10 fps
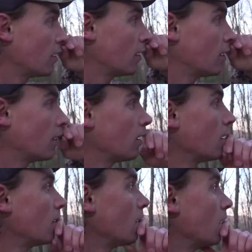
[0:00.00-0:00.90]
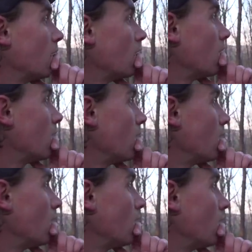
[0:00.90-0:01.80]

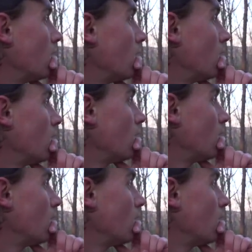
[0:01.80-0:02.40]
(no one is talking)